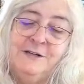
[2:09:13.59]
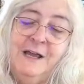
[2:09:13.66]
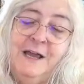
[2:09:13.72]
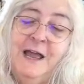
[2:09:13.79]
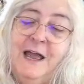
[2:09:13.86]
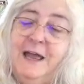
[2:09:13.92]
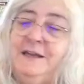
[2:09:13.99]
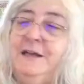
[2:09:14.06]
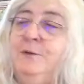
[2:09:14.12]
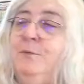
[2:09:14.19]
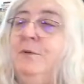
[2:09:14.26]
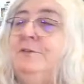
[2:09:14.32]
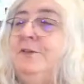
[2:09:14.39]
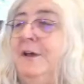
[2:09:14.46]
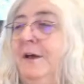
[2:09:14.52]
And I will
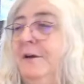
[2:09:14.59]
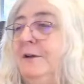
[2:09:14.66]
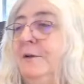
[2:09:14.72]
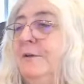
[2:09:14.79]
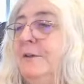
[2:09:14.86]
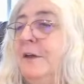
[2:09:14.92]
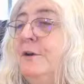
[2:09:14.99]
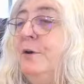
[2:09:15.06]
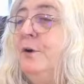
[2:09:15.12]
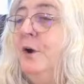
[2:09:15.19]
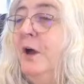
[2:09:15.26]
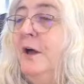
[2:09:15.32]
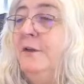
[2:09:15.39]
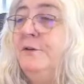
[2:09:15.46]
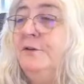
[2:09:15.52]
tell you that her
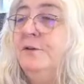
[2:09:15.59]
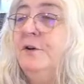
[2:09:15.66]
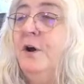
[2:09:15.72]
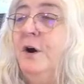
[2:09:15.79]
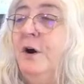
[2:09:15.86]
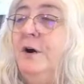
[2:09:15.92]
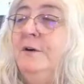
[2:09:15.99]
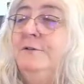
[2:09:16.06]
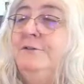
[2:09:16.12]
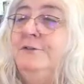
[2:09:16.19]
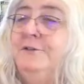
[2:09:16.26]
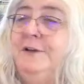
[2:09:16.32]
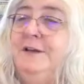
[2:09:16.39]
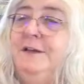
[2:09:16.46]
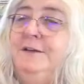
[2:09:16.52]
other cards
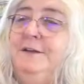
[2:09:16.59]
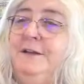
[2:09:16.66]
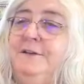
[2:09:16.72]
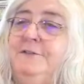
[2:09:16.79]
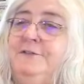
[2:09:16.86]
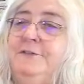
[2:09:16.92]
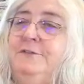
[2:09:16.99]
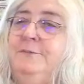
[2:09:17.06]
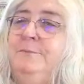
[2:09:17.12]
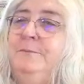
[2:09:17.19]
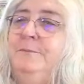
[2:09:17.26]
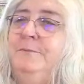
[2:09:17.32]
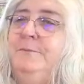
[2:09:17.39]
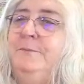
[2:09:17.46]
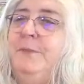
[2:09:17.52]
in this
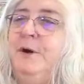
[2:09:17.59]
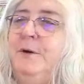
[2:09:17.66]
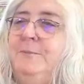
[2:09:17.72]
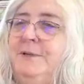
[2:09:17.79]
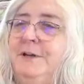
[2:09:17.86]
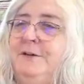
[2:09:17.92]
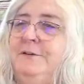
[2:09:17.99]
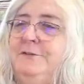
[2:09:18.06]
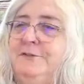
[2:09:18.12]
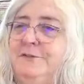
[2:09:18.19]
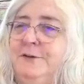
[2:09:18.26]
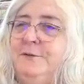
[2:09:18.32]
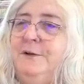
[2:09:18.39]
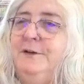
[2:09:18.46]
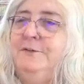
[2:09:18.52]
Barbie
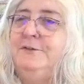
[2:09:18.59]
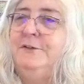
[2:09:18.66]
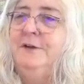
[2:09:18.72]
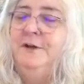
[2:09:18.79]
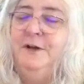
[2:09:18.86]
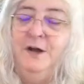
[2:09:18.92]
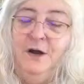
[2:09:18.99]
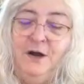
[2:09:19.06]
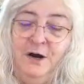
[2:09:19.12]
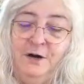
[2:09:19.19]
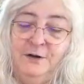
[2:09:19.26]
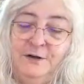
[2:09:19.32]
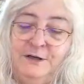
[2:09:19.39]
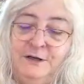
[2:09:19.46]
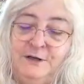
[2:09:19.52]
series are
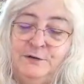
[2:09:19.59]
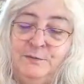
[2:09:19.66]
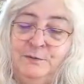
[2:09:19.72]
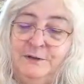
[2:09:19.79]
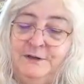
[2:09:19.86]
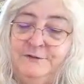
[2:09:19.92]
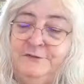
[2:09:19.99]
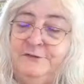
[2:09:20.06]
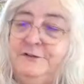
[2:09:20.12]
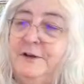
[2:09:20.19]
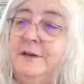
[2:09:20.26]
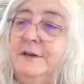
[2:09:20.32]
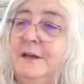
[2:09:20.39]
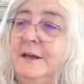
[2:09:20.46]
equally stunning.